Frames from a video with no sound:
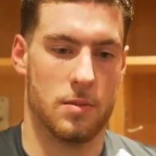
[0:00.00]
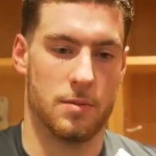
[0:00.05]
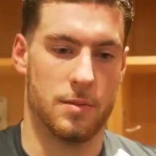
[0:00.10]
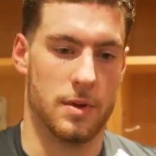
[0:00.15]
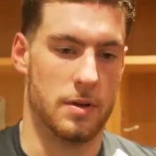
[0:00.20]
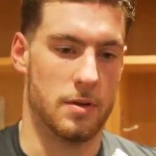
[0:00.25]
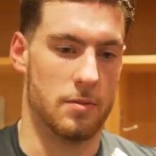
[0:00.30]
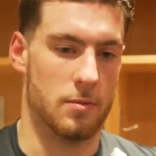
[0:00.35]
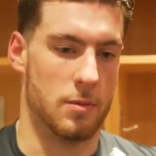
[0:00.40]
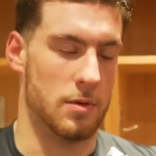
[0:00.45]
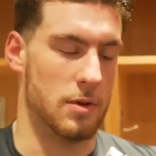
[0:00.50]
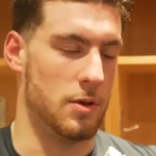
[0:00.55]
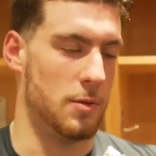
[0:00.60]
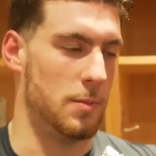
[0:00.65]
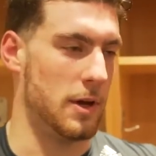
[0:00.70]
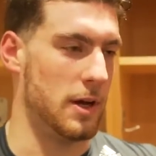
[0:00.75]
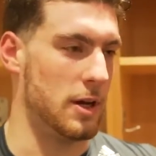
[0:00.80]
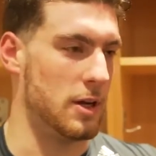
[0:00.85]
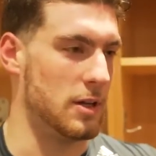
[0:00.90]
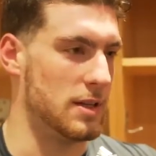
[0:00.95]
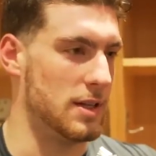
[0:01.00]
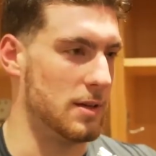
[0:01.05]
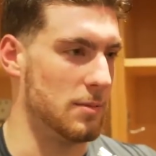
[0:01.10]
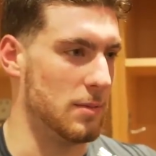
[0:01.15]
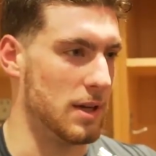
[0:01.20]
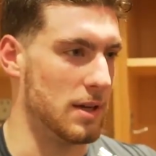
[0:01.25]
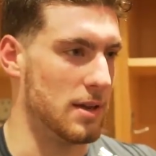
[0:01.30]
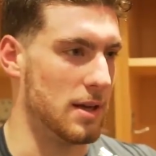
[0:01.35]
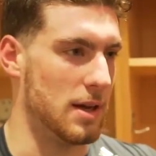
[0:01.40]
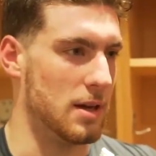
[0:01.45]
mean, when you play a good team
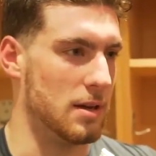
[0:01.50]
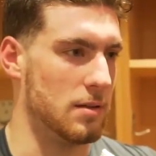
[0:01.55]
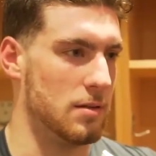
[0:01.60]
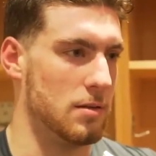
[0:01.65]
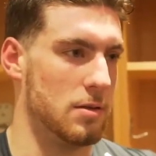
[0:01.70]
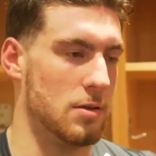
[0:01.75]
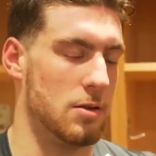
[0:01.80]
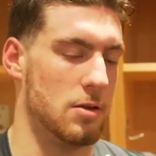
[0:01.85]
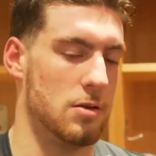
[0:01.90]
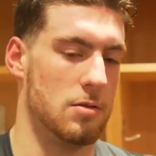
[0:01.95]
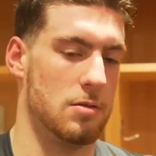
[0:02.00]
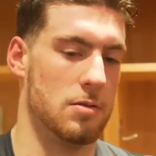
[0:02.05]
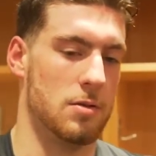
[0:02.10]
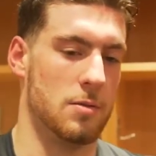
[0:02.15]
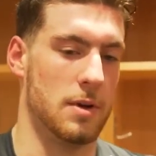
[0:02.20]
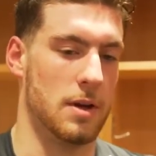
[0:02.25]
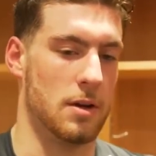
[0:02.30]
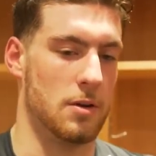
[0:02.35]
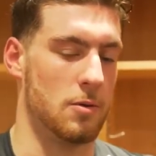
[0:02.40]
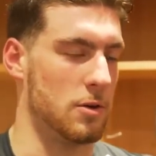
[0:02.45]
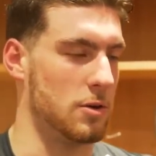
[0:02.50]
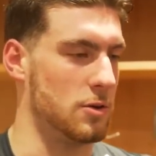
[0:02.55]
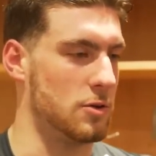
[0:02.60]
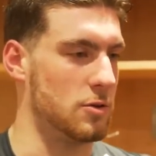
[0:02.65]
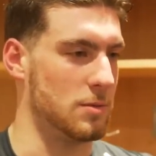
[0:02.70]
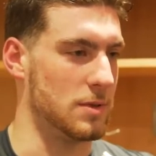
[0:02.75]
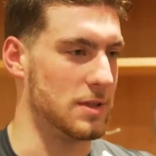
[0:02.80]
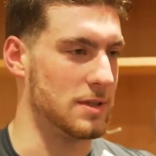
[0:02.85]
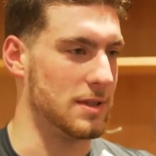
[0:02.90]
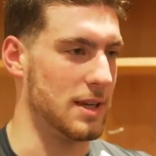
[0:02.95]
like that, you know, you make one or
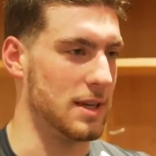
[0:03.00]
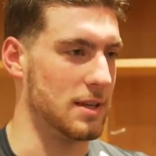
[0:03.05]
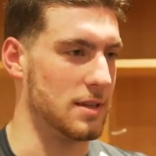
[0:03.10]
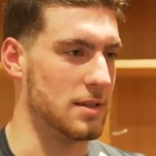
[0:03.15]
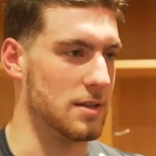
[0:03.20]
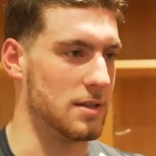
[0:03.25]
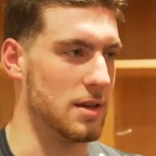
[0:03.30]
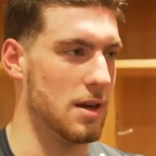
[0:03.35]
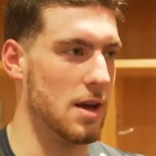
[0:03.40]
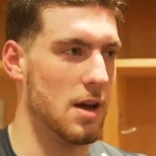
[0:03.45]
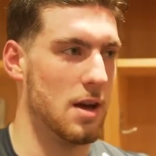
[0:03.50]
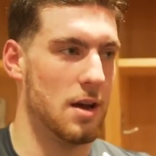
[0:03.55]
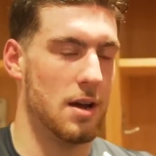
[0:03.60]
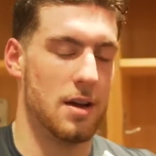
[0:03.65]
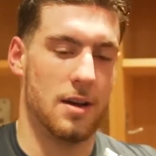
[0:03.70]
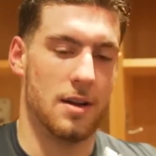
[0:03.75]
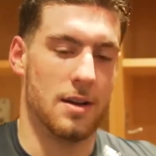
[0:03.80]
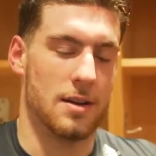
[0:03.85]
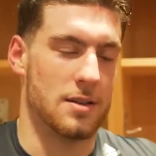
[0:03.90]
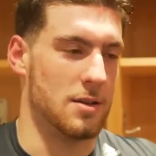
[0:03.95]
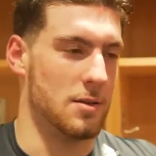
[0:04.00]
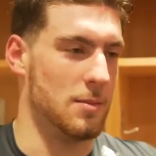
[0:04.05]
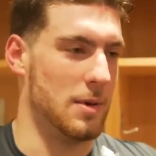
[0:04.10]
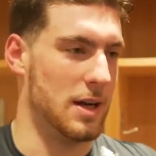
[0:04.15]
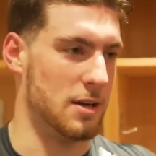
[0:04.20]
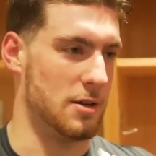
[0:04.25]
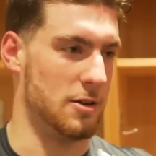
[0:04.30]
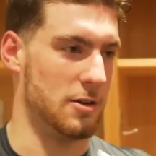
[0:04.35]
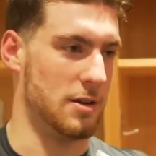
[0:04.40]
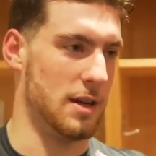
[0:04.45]
two mistakes and it's in the
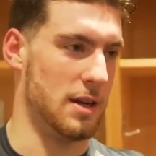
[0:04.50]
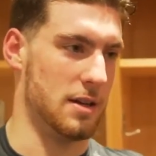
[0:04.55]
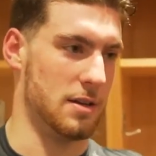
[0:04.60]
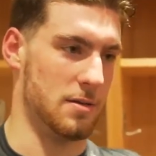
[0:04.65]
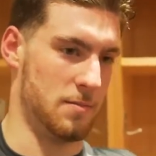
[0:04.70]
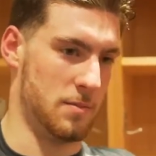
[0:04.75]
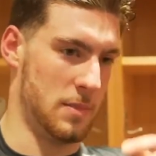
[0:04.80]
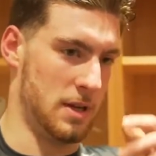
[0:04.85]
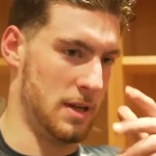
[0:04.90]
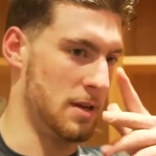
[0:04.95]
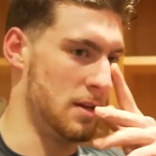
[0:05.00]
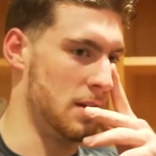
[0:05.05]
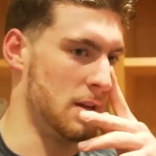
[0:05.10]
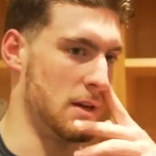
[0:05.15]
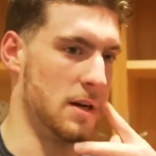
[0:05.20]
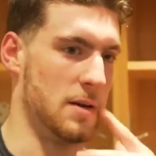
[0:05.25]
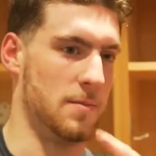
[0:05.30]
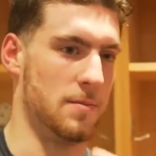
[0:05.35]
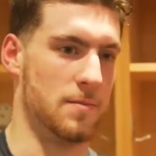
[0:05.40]
back of your net. And,